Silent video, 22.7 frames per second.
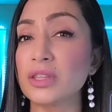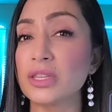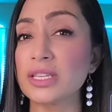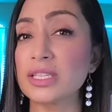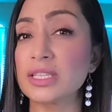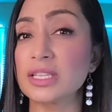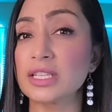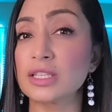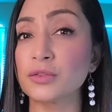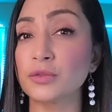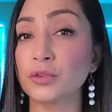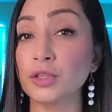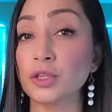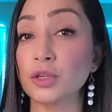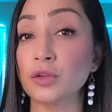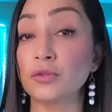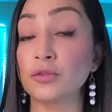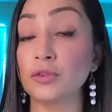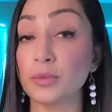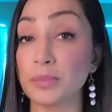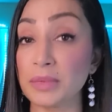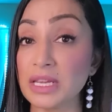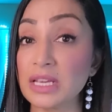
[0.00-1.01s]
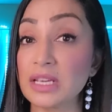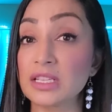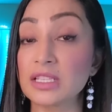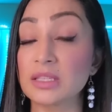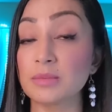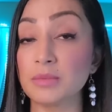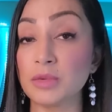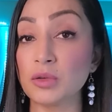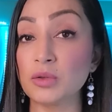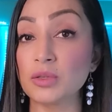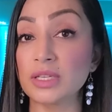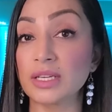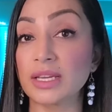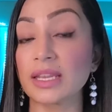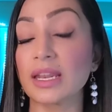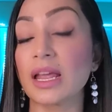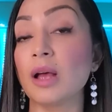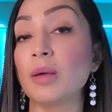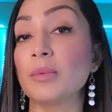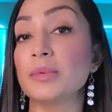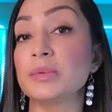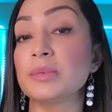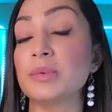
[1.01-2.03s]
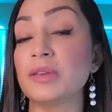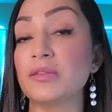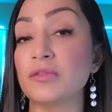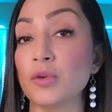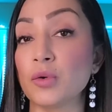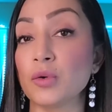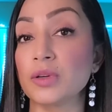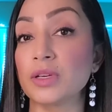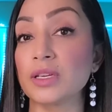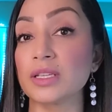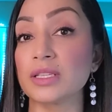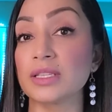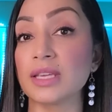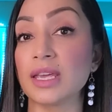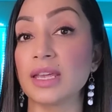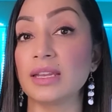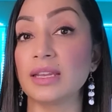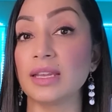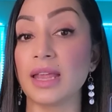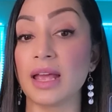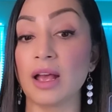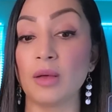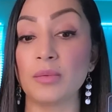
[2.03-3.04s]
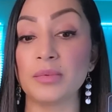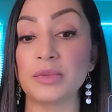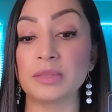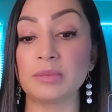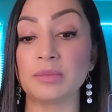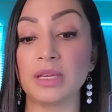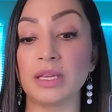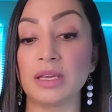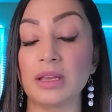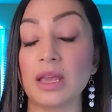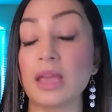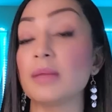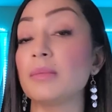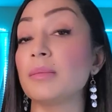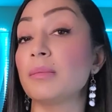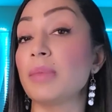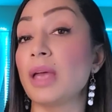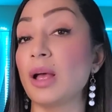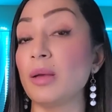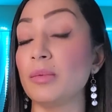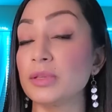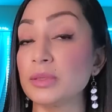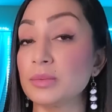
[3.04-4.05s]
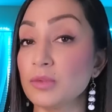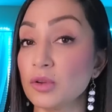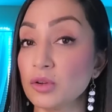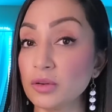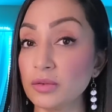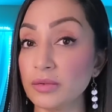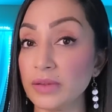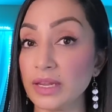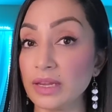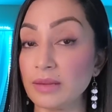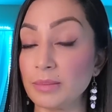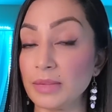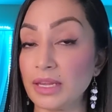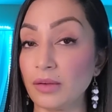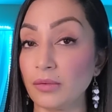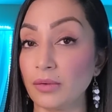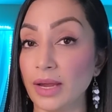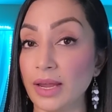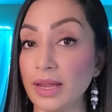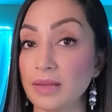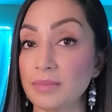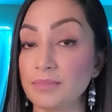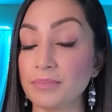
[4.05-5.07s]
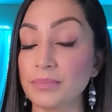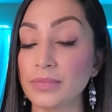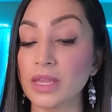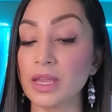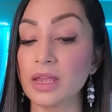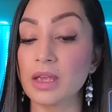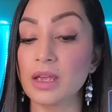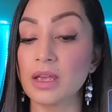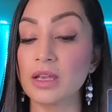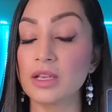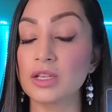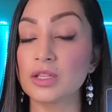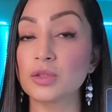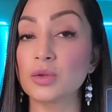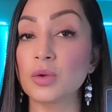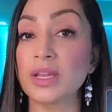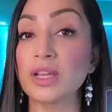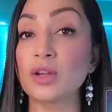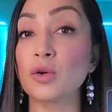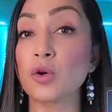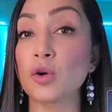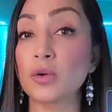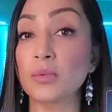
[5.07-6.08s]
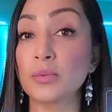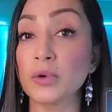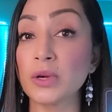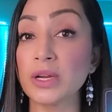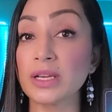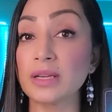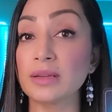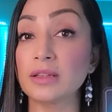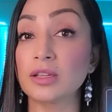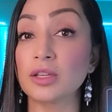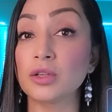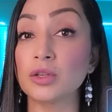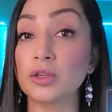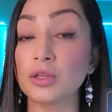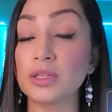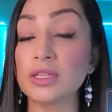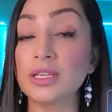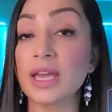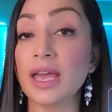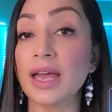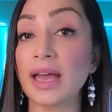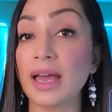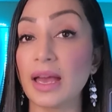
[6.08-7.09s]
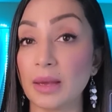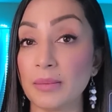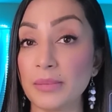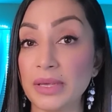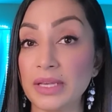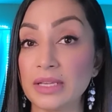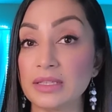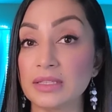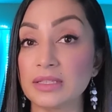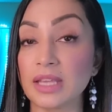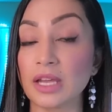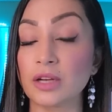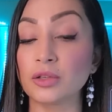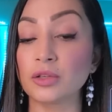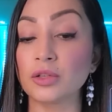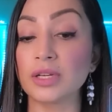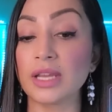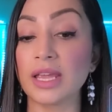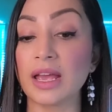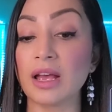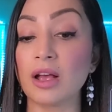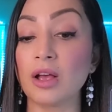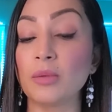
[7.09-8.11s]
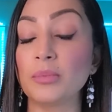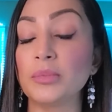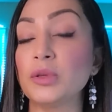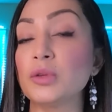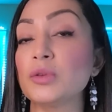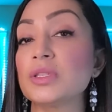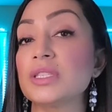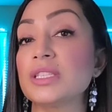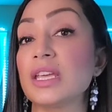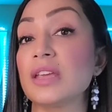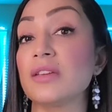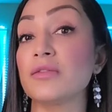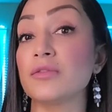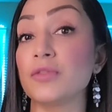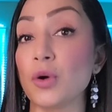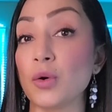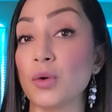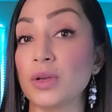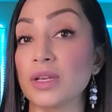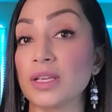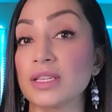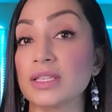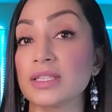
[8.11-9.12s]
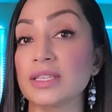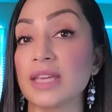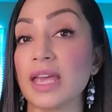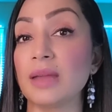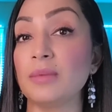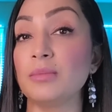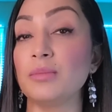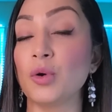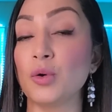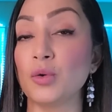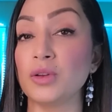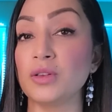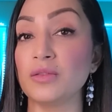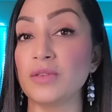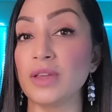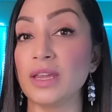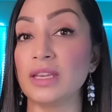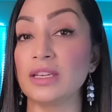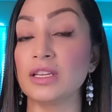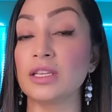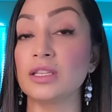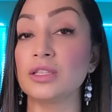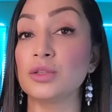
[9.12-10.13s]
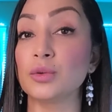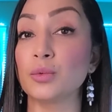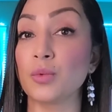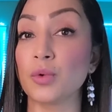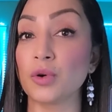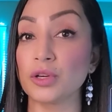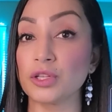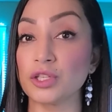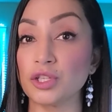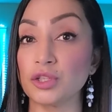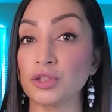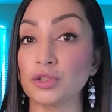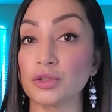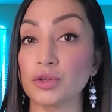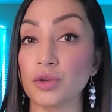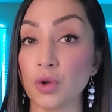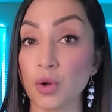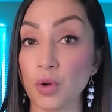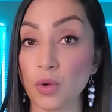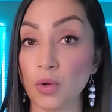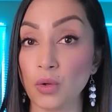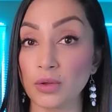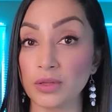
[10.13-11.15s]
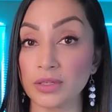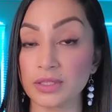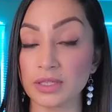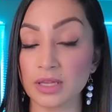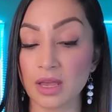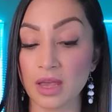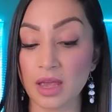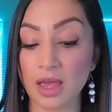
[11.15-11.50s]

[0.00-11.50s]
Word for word: this is for you. For me, it's music. It helps me focus and it helps me, it helps motivate me, right? So incorporate good habits that are going to help you stay focused and motivated towards your goals.